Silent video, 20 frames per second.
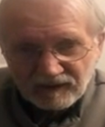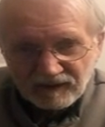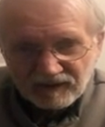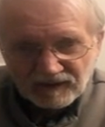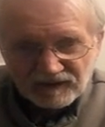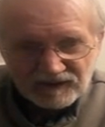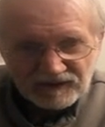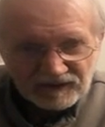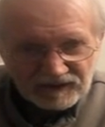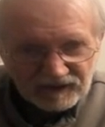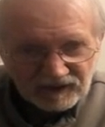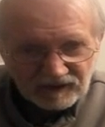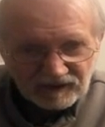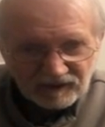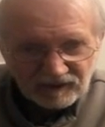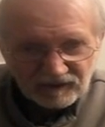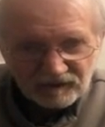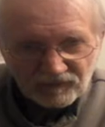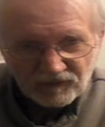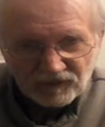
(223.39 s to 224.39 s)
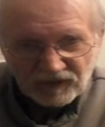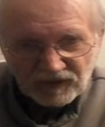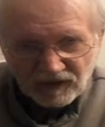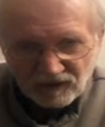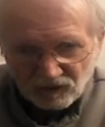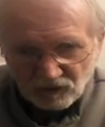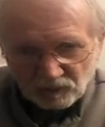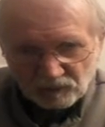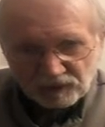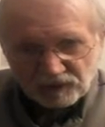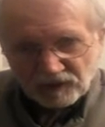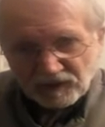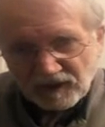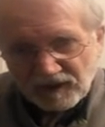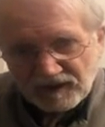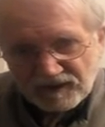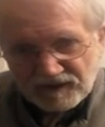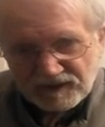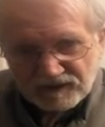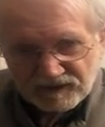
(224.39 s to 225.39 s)
instead of the other
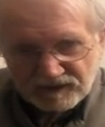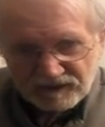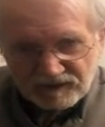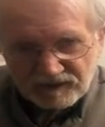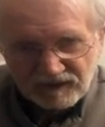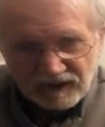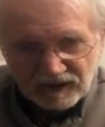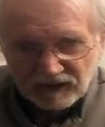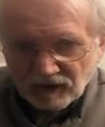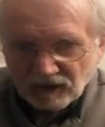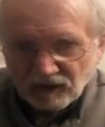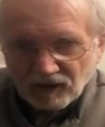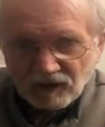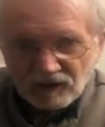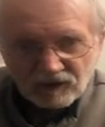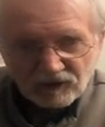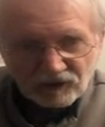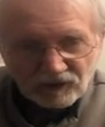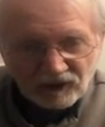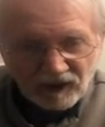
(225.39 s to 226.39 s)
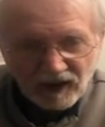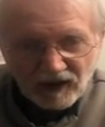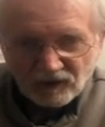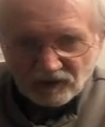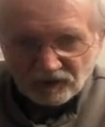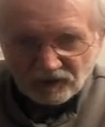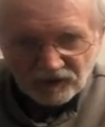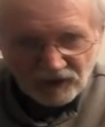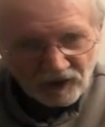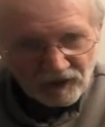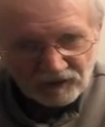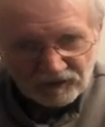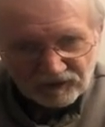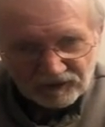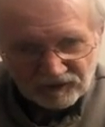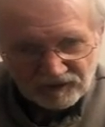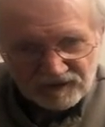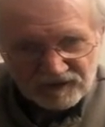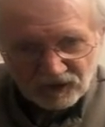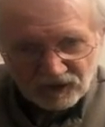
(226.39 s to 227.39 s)
place, hell or outer
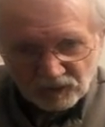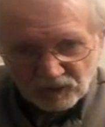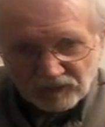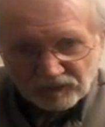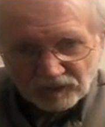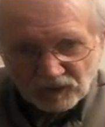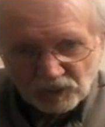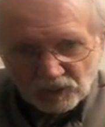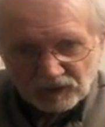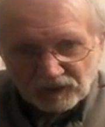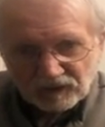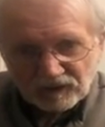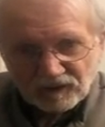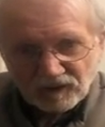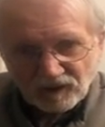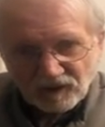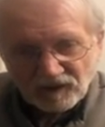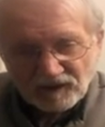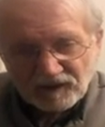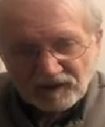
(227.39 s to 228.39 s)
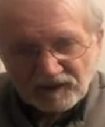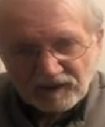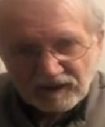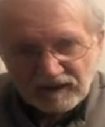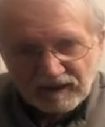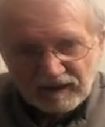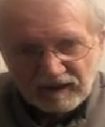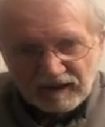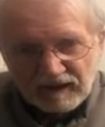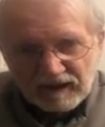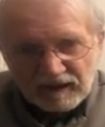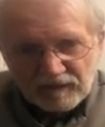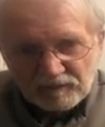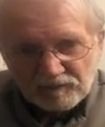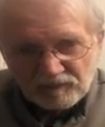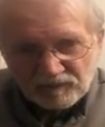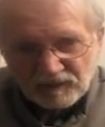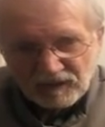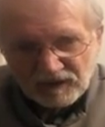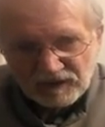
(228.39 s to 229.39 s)
darkness or whatever you want to call it.
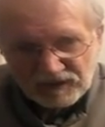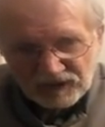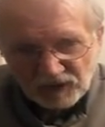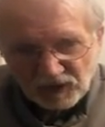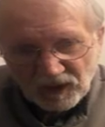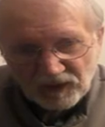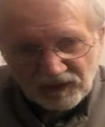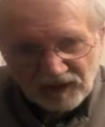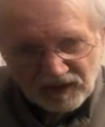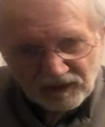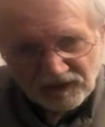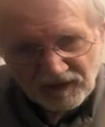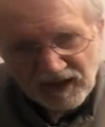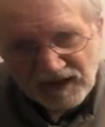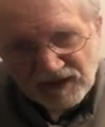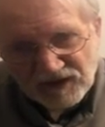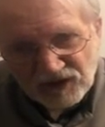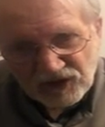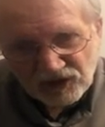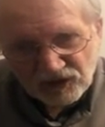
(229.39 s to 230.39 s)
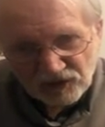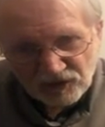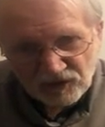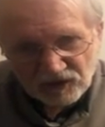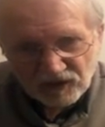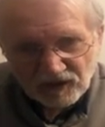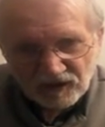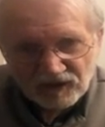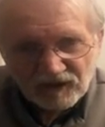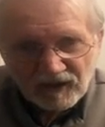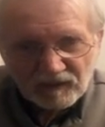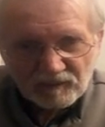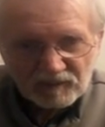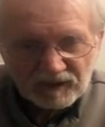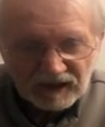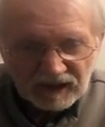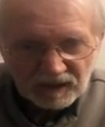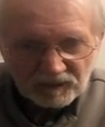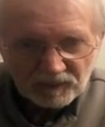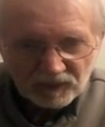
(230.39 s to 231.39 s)
So I think that's good that
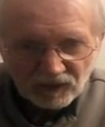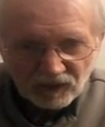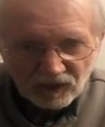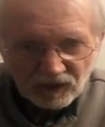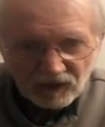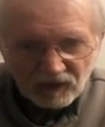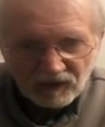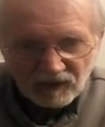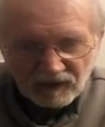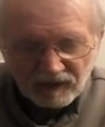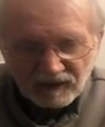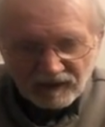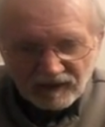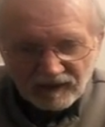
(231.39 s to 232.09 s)
people